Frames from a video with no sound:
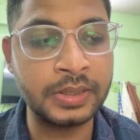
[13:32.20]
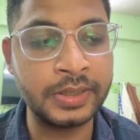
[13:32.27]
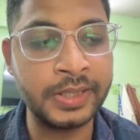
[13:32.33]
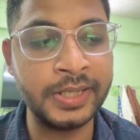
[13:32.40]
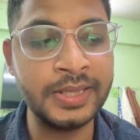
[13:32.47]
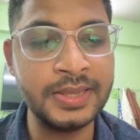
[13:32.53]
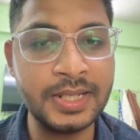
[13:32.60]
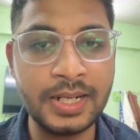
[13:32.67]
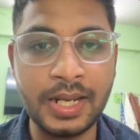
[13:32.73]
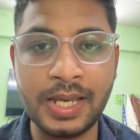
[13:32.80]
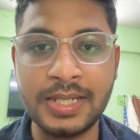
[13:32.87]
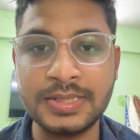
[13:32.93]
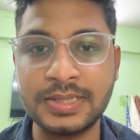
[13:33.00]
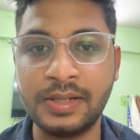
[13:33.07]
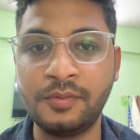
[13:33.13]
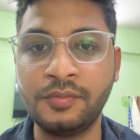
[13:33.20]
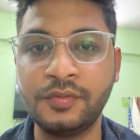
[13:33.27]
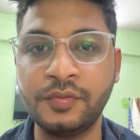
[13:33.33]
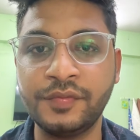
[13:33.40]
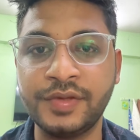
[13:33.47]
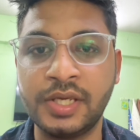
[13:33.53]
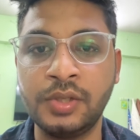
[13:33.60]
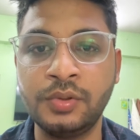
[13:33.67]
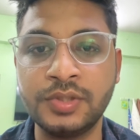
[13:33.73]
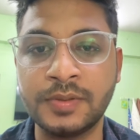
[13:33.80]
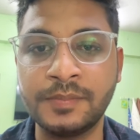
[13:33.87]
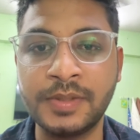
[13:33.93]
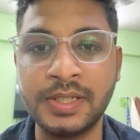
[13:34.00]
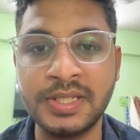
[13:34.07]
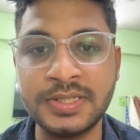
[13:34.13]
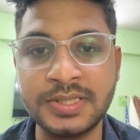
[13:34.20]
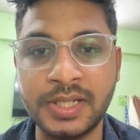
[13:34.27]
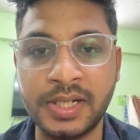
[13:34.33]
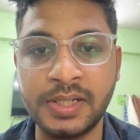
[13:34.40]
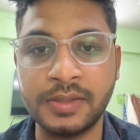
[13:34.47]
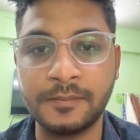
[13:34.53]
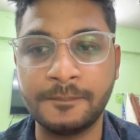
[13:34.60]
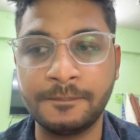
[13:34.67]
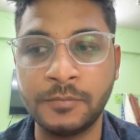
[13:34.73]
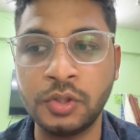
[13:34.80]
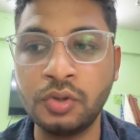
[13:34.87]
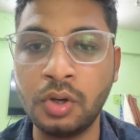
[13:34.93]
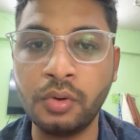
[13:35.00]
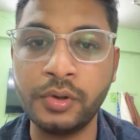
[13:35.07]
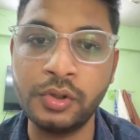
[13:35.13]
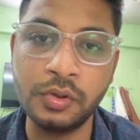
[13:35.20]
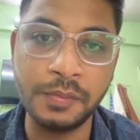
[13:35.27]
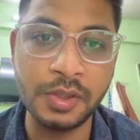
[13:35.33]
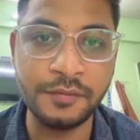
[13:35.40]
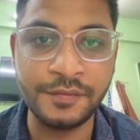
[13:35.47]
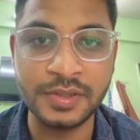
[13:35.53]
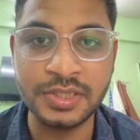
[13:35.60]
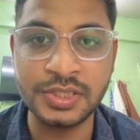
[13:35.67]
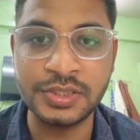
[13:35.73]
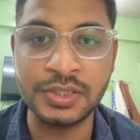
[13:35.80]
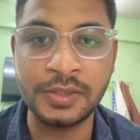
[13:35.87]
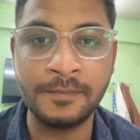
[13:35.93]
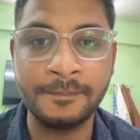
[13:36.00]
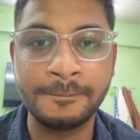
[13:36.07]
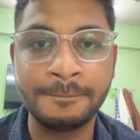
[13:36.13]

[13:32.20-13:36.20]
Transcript: in the last, I have to say you something is that you are going to be a physician,